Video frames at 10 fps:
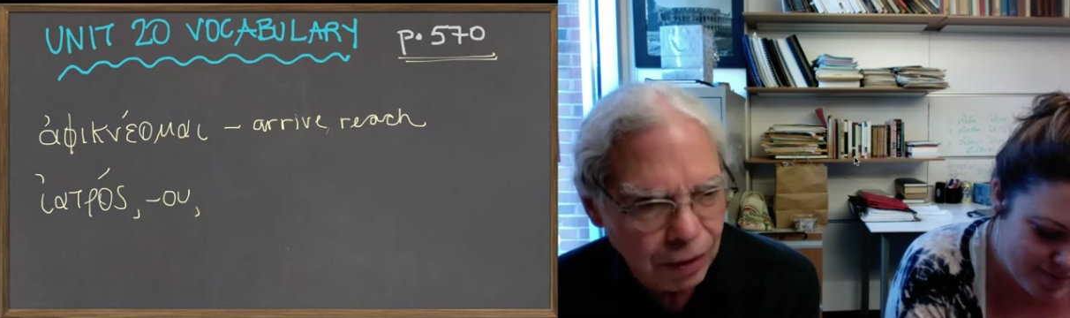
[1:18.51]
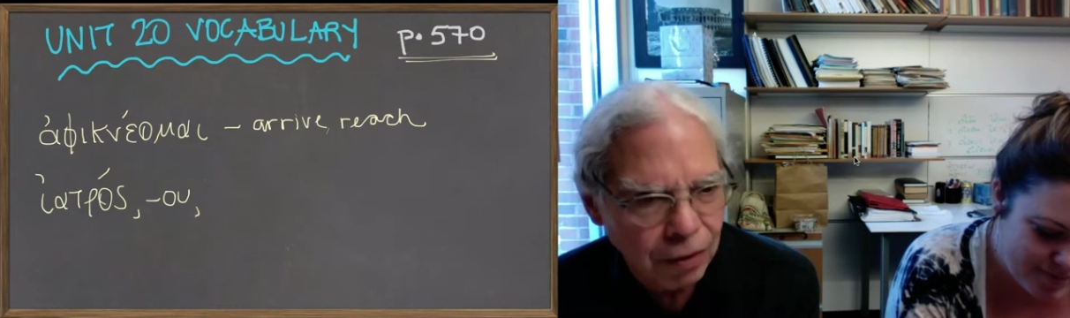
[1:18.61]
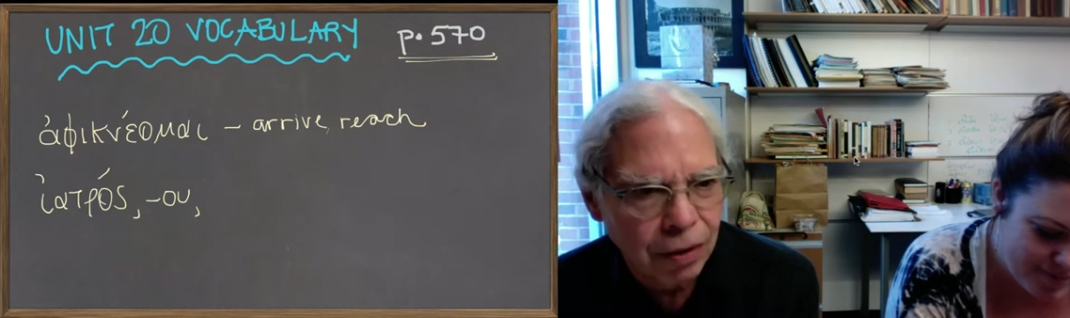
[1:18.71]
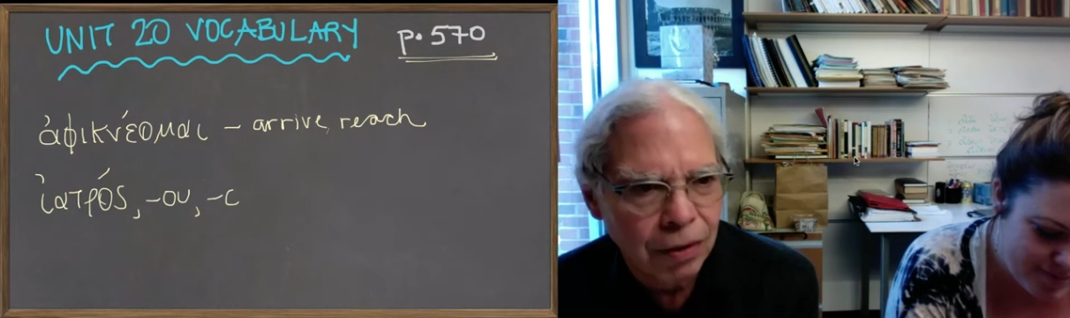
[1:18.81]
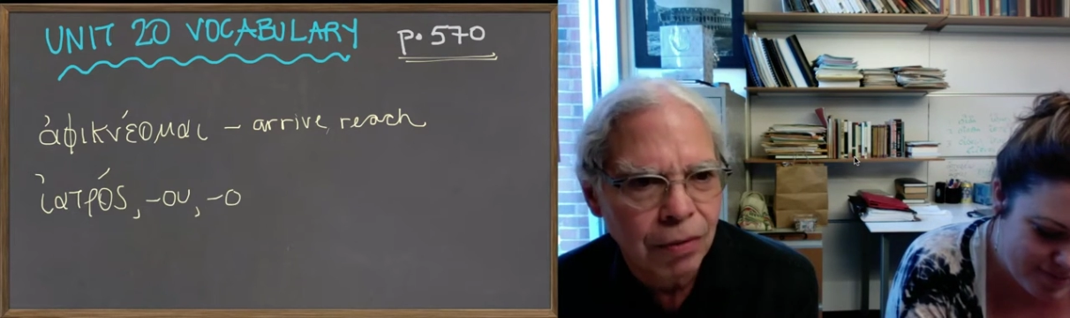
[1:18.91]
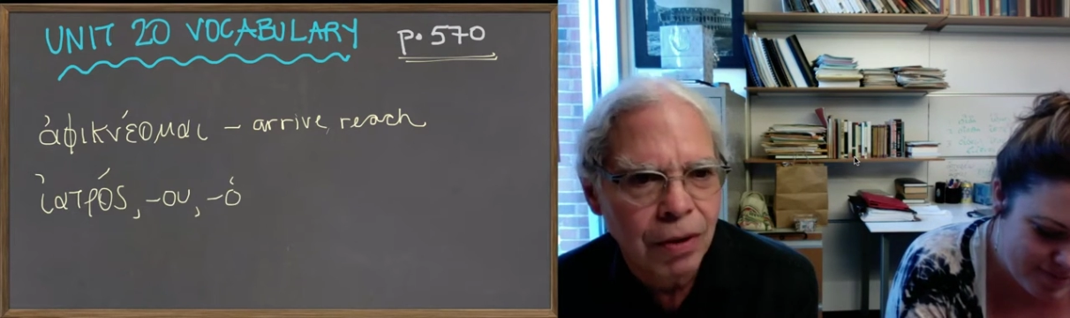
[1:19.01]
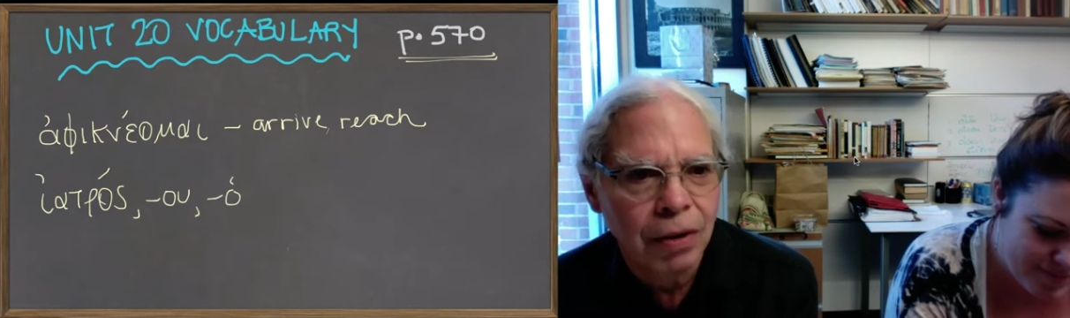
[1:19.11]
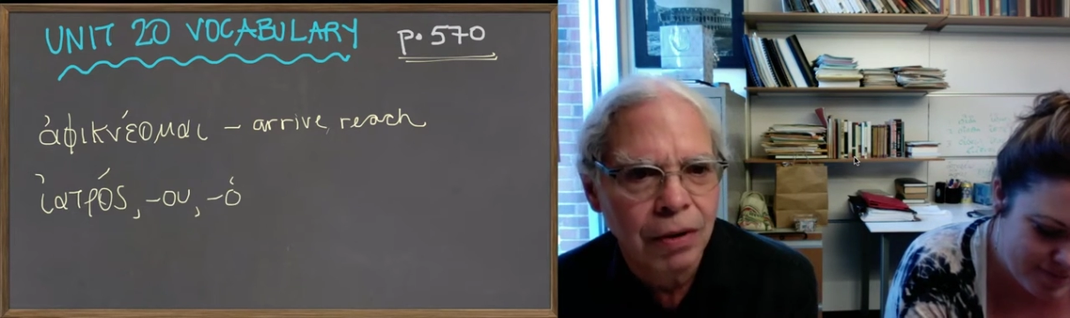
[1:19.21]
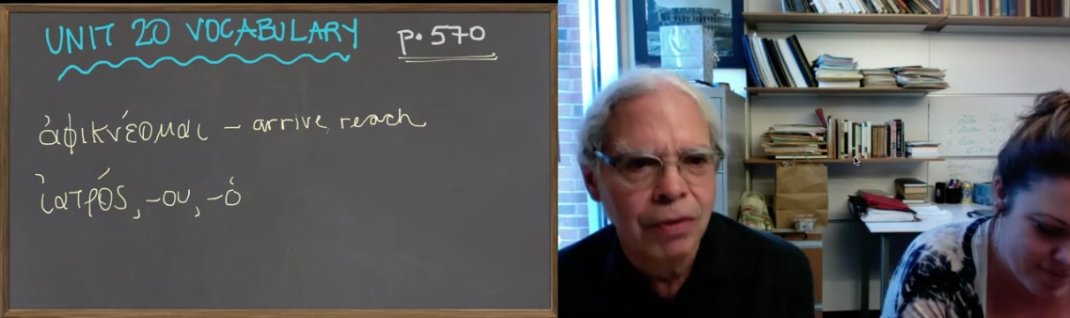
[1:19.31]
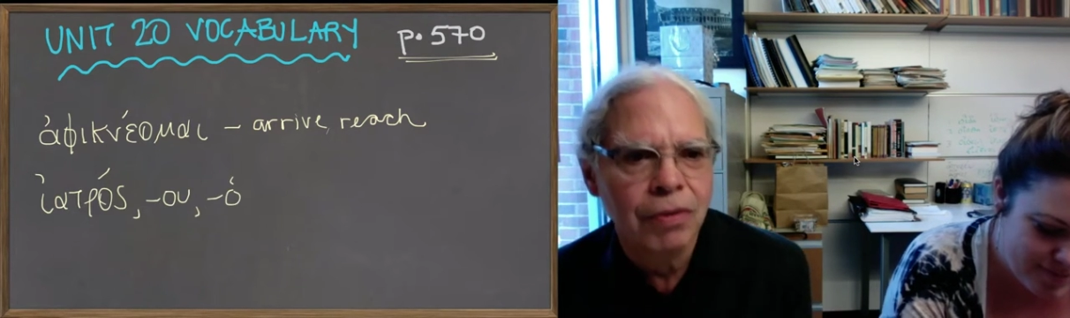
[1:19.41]
There are no
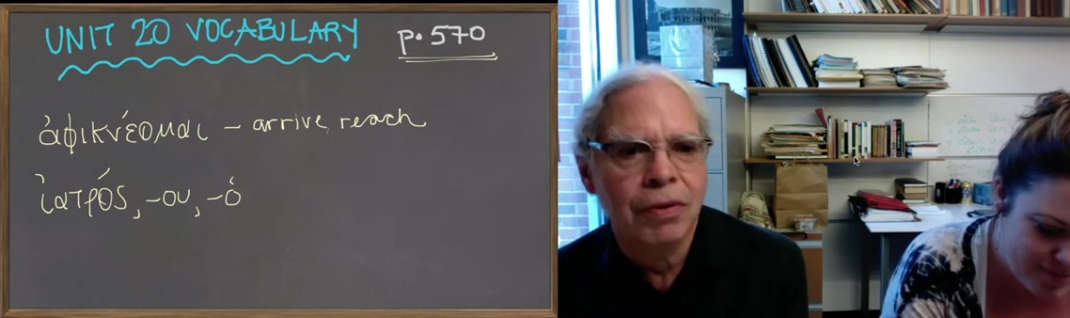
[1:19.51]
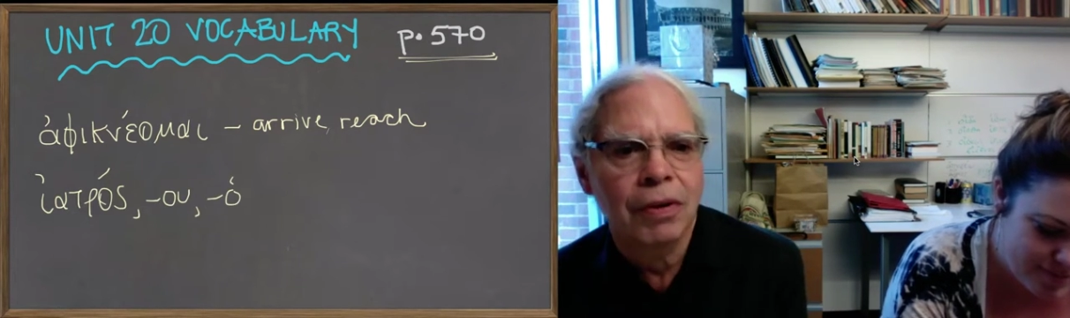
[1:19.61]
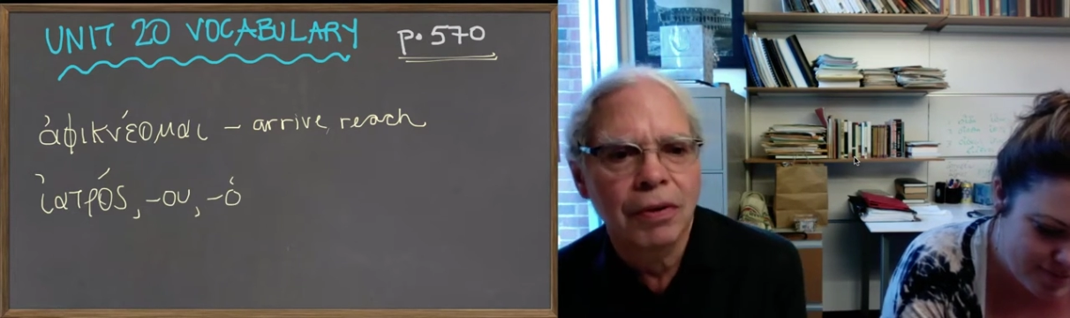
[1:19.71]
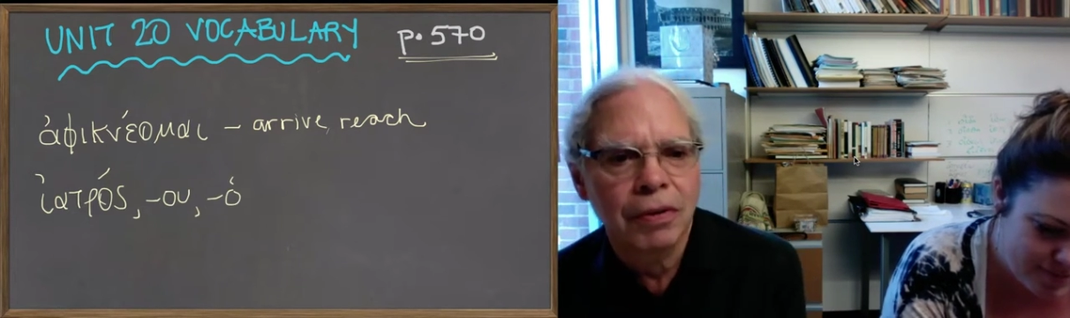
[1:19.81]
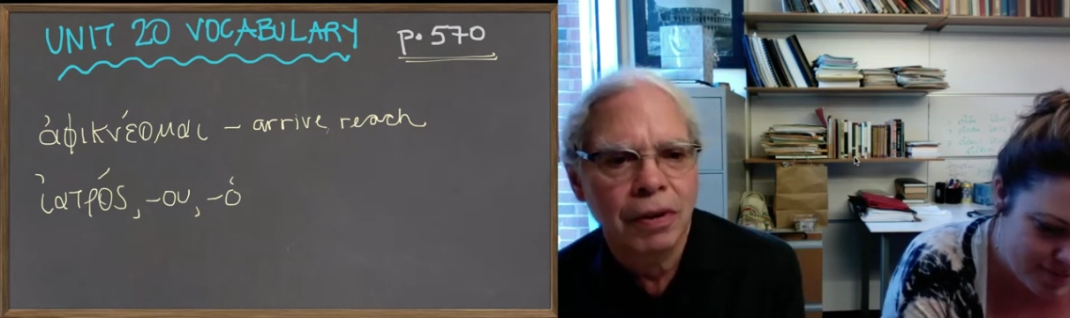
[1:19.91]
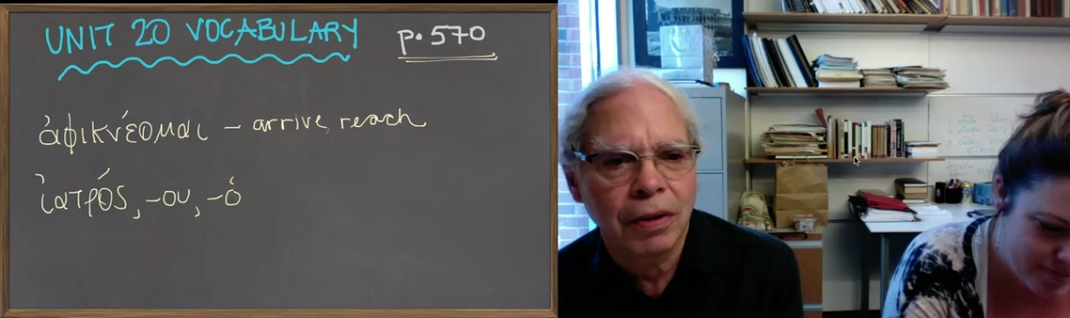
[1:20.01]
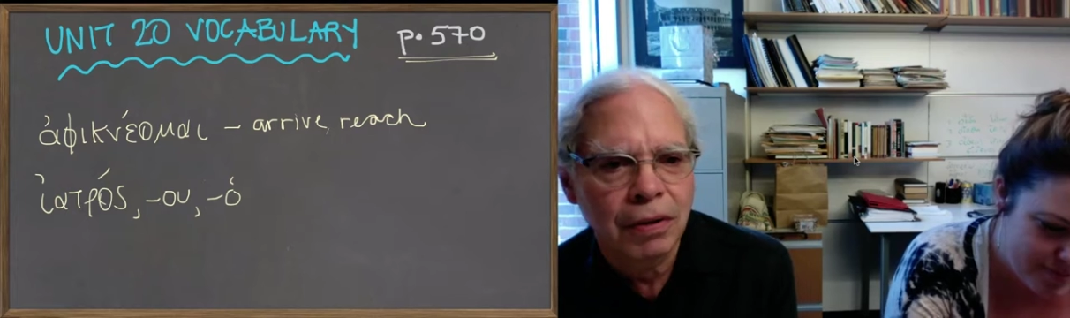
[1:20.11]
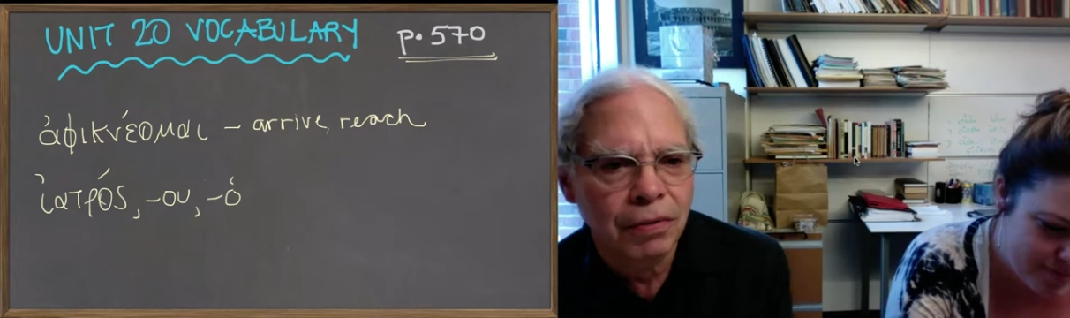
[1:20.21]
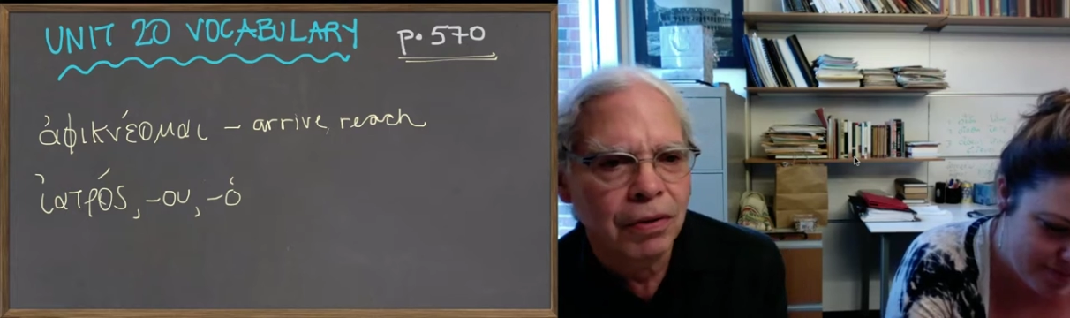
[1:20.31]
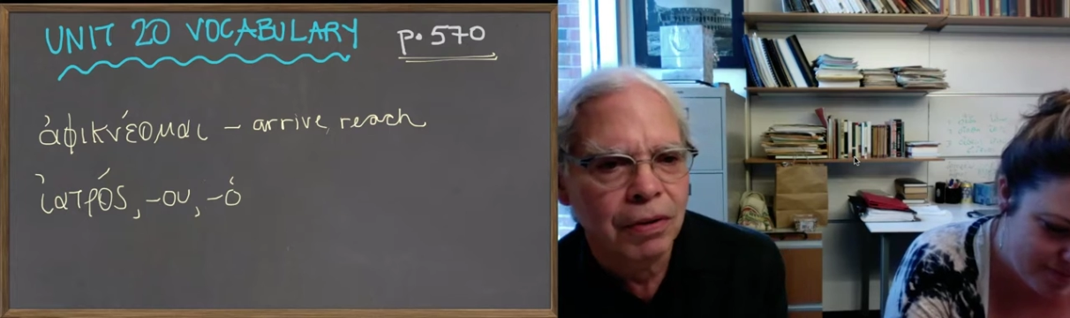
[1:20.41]
doctors in the
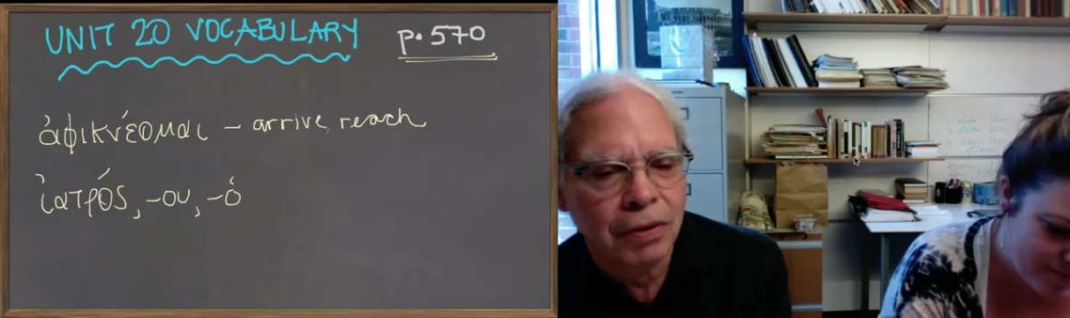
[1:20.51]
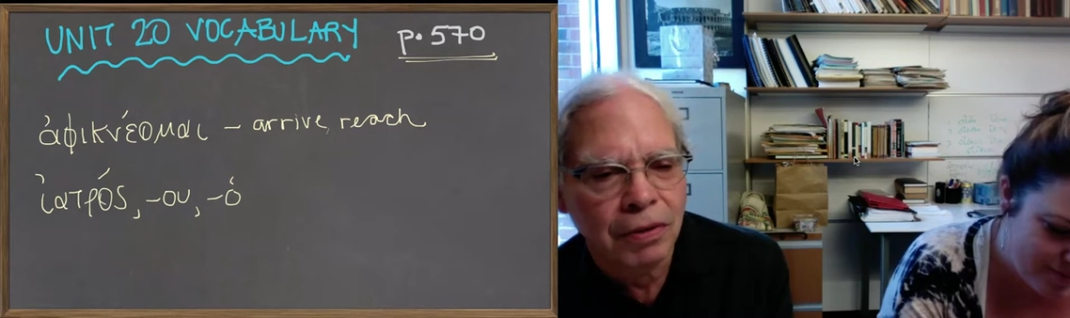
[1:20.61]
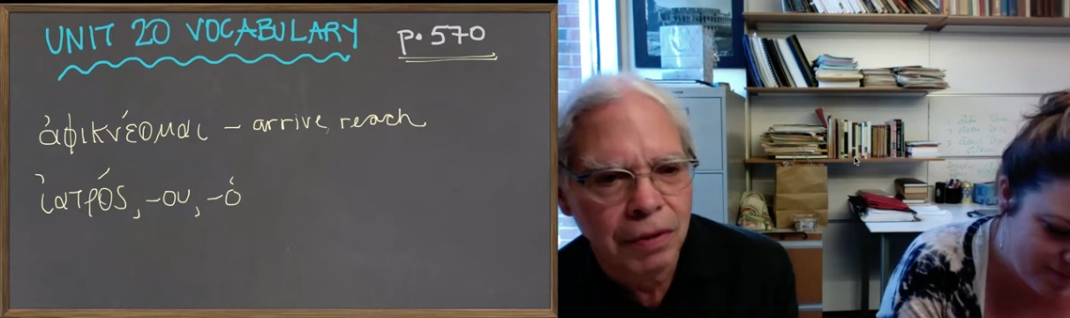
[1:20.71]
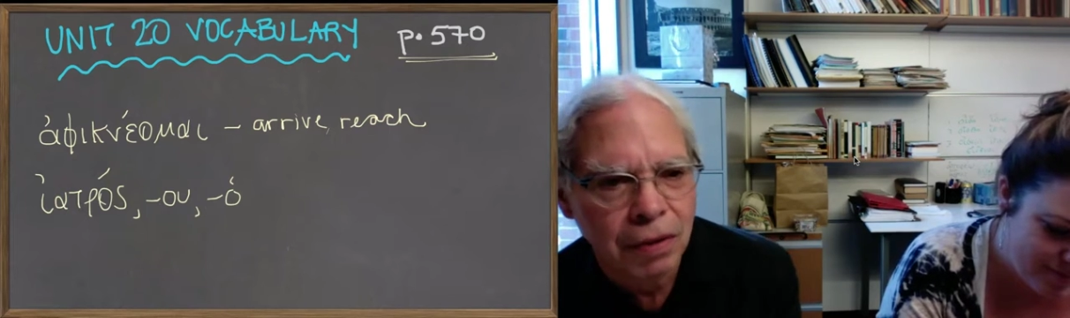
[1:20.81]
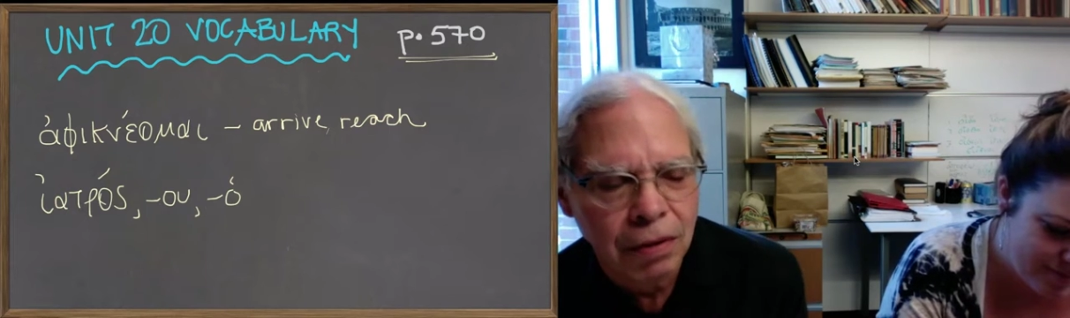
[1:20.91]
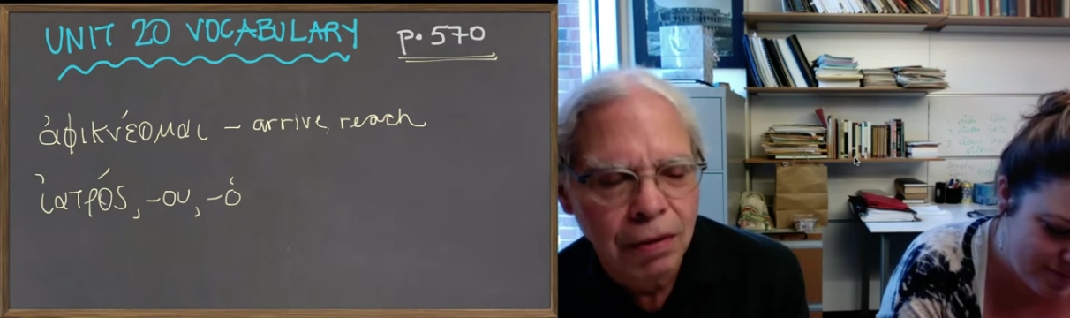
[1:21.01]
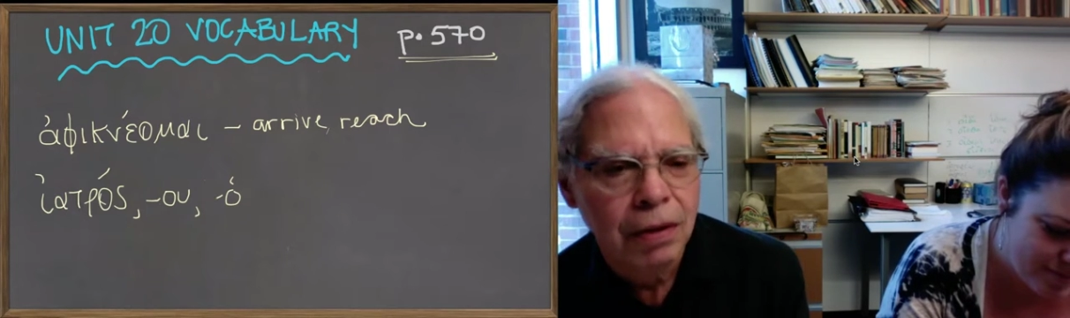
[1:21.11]
scientific sense in,